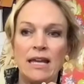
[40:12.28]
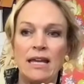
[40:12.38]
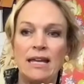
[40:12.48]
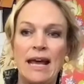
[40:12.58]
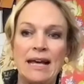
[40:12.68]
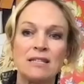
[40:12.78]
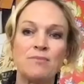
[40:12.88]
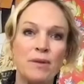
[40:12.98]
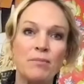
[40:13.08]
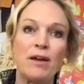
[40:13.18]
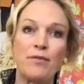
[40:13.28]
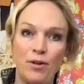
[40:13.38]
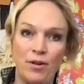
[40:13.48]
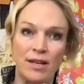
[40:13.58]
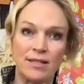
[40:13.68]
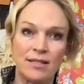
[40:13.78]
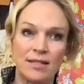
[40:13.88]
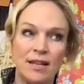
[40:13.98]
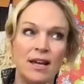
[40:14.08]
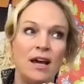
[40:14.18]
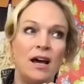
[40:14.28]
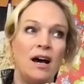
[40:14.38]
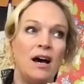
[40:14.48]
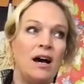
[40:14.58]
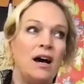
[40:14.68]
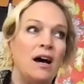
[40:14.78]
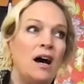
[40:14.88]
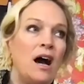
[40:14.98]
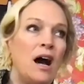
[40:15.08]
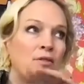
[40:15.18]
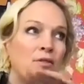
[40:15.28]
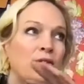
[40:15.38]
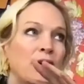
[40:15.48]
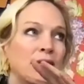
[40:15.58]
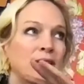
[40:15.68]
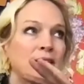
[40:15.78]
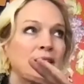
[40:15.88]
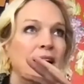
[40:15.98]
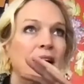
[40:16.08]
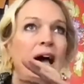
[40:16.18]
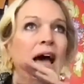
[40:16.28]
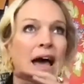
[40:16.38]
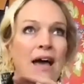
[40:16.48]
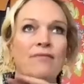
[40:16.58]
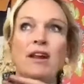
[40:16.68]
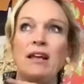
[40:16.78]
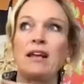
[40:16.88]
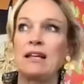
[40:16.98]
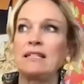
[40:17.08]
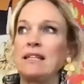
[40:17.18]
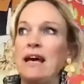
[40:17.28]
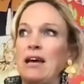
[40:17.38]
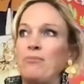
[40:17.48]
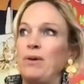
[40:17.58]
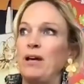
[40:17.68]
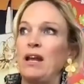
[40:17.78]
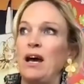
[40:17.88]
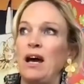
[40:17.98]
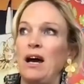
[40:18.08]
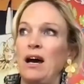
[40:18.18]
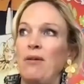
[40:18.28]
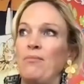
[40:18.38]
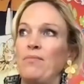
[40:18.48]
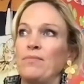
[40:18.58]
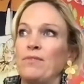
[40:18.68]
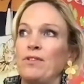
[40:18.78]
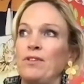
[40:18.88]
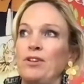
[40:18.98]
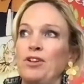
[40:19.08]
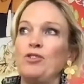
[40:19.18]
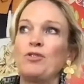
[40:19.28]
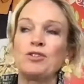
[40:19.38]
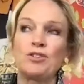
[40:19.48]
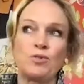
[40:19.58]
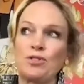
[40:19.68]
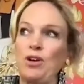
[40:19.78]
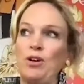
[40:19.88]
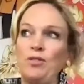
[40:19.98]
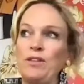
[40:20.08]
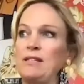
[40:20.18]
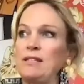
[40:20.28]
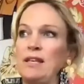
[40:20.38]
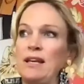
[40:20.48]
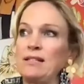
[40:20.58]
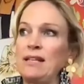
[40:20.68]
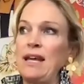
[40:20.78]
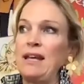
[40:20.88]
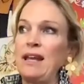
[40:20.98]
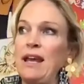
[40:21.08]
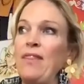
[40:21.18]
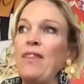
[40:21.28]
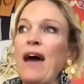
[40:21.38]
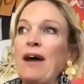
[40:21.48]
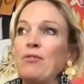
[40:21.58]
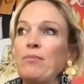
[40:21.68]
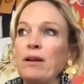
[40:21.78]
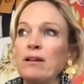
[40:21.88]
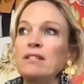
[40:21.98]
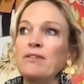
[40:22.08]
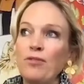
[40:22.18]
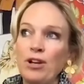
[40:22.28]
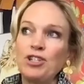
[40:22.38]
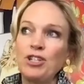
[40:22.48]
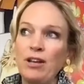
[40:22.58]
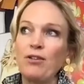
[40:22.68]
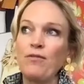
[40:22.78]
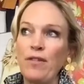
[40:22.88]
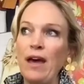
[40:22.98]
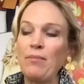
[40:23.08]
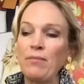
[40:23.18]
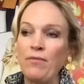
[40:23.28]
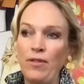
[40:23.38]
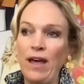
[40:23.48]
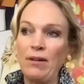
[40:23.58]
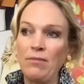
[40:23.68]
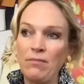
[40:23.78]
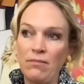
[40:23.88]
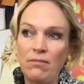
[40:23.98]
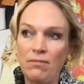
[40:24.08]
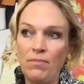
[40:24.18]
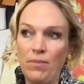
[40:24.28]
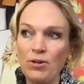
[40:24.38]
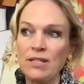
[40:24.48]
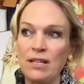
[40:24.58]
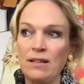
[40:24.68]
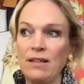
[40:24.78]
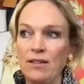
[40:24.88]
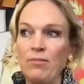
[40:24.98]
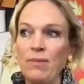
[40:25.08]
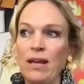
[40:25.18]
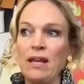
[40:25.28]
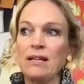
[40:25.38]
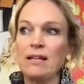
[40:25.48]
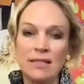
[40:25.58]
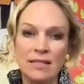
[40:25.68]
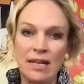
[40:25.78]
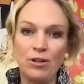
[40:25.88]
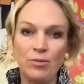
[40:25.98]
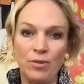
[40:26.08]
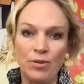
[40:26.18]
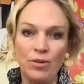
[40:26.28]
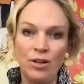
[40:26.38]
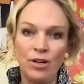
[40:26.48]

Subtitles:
It hasn't been my focus. Other things have, and I can get to that, but you can source all these things, and that would be a differentiator for that person, that they're making sustainable